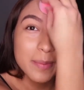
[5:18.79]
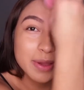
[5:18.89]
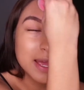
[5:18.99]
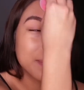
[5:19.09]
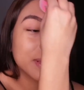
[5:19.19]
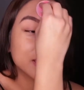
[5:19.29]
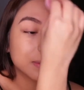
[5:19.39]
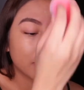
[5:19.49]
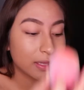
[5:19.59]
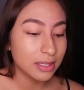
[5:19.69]
But yeah, but like
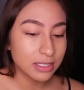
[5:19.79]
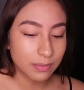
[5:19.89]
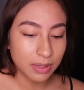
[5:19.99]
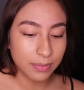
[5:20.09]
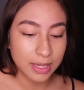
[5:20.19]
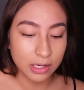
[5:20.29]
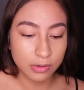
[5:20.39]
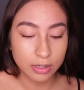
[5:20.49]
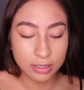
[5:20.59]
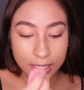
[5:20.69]
the main things that make me
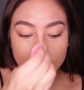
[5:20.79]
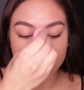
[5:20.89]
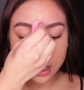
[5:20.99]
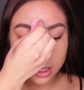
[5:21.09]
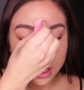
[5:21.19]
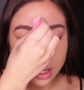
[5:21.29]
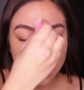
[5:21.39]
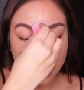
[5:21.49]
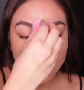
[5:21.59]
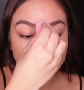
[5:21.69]
angry are like
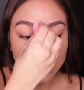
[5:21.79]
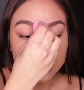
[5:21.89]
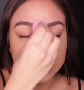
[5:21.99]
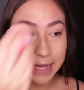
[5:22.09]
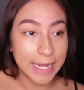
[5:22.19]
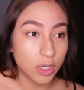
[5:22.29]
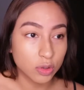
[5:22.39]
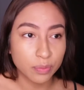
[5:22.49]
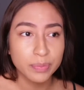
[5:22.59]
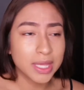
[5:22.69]

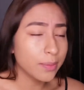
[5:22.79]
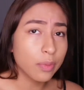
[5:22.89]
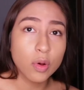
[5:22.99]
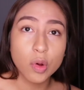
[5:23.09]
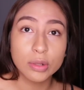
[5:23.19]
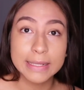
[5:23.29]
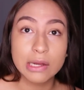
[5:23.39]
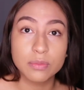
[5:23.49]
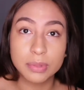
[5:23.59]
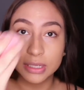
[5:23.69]
loud people,
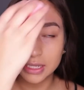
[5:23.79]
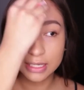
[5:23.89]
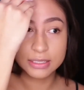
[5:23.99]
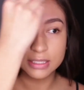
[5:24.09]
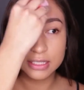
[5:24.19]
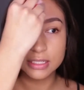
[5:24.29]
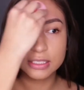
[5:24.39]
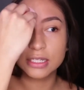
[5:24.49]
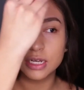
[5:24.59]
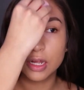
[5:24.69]
loud
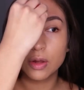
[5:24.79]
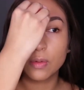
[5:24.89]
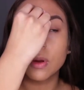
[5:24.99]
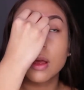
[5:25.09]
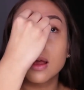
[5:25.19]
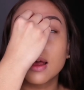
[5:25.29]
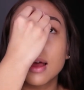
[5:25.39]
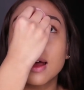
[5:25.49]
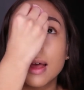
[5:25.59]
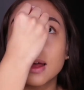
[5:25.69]
places, you know.
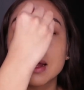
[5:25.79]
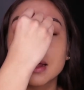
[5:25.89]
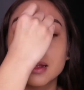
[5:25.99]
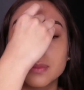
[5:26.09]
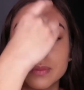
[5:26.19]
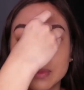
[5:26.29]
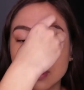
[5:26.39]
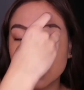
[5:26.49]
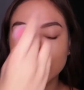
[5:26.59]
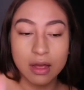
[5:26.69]
Um
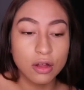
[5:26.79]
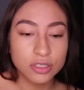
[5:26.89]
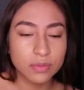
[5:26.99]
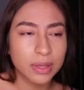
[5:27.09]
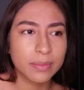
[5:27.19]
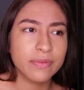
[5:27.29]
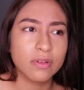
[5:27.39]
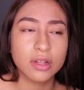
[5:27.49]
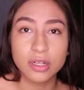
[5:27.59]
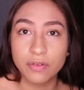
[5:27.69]
and they also make me
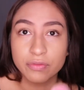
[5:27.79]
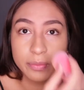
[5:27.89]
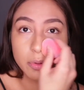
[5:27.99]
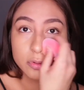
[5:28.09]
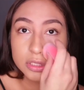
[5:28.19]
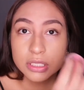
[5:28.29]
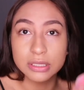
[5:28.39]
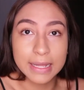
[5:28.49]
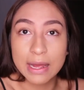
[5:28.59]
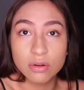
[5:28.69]
feel uncomfortable, just
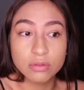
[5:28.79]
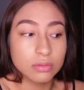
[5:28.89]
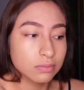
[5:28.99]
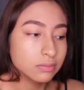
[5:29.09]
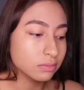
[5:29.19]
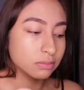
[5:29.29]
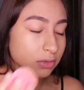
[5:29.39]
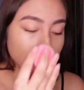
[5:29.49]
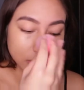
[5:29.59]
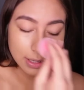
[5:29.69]
loud.
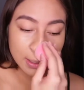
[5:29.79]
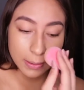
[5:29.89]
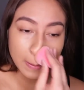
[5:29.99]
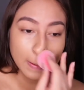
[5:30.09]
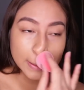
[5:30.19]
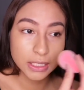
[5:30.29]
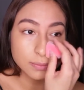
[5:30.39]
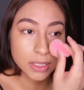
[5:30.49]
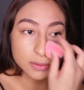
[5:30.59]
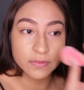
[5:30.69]
Ugh, I don't know, it
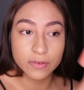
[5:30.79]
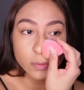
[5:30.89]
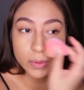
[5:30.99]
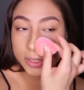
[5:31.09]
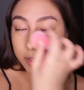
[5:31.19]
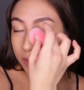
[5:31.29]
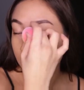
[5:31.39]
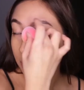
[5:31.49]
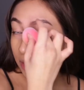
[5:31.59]
just makes me feel weird.